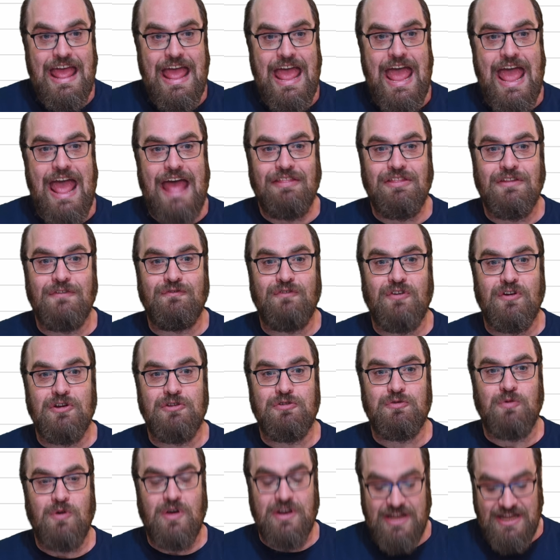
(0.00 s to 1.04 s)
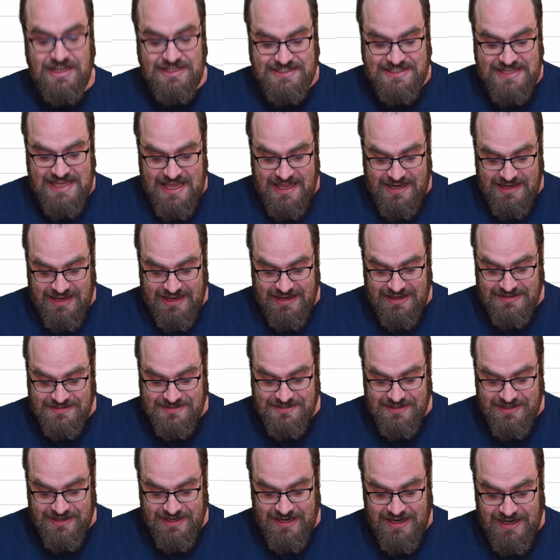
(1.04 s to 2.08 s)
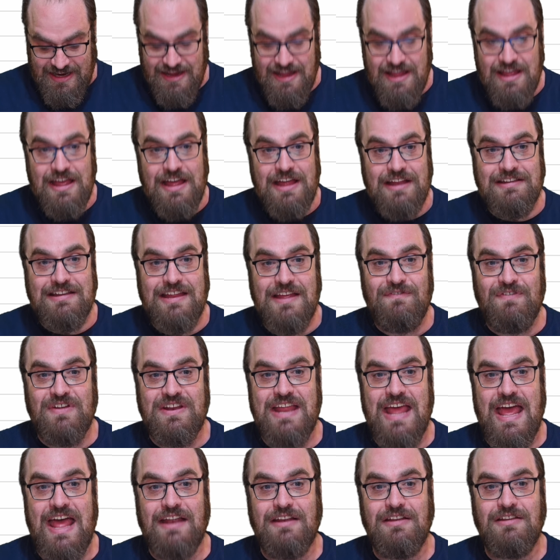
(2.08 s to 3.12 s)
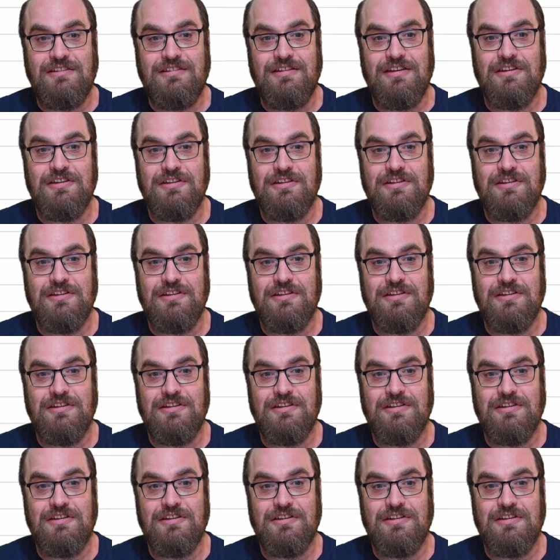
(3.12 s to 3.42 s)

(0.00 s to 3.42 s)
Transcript: And the first one I said is the dividend,